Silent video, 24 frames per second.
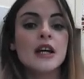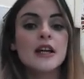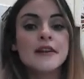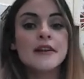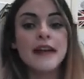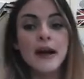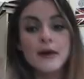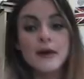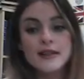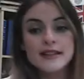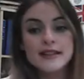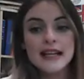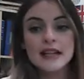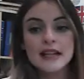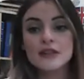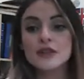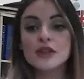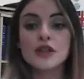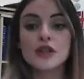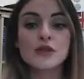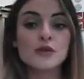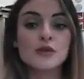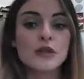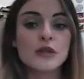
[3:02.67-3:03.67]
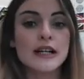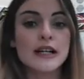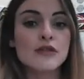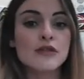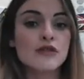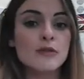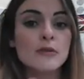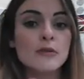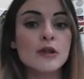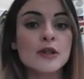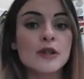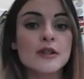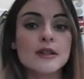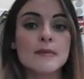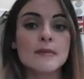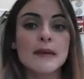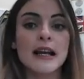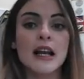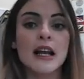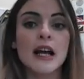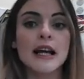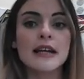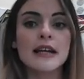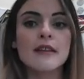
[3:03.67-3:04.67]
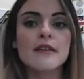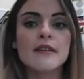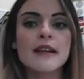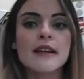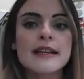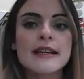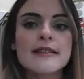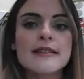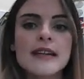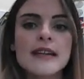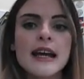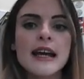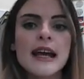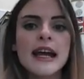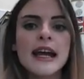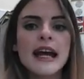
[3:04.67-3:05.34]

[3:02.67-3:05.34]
Now, a standard Google Classroom looks a bit like this,